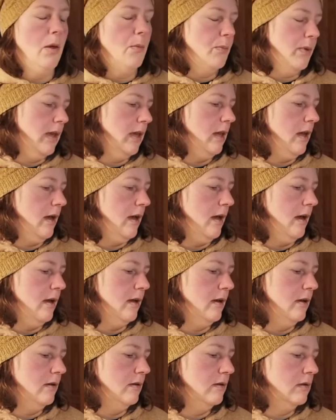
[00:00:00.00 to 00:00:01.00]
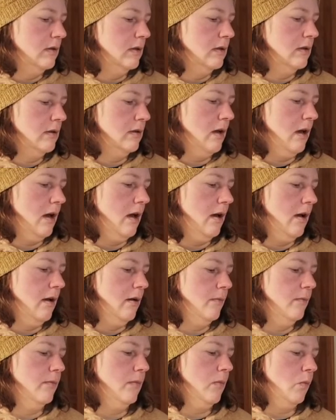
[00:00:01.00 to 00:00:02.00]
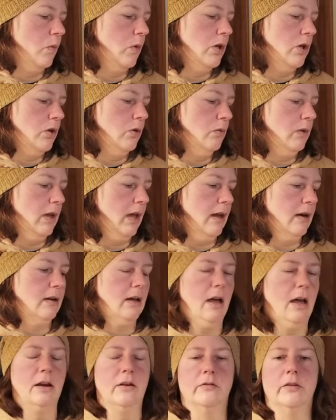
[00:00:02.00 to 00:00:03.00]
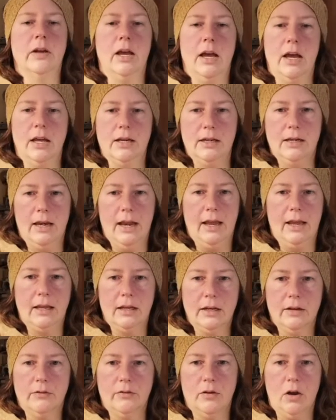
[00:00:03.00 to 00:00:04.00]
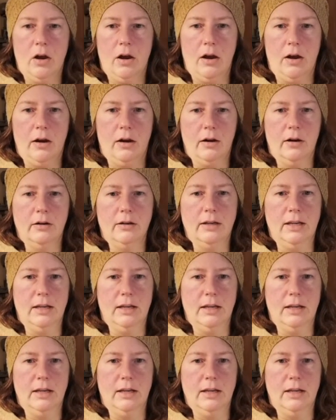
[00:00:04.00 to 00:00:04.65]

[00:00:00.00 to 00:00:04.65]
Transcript: because when you get kind of a negative card